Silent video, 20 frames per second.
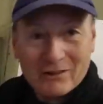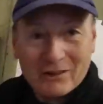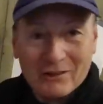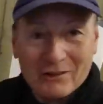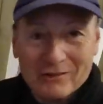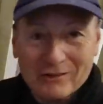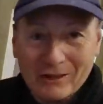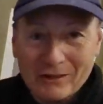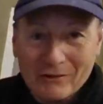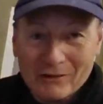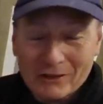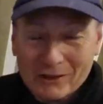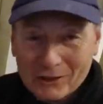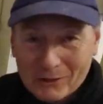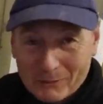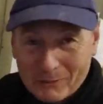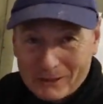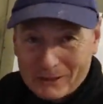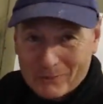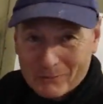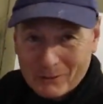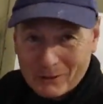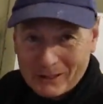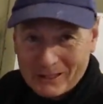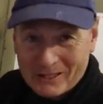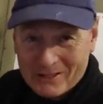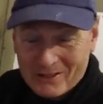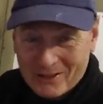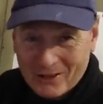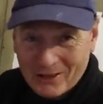skills leave a little bit to be
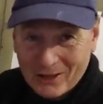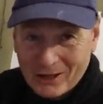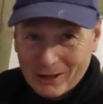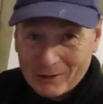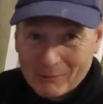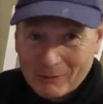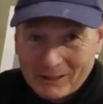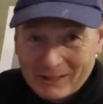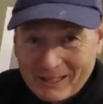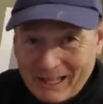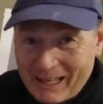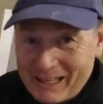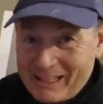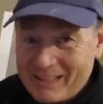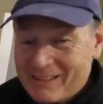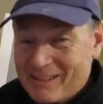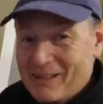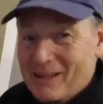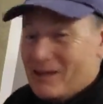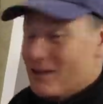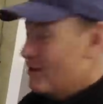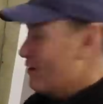desired. But then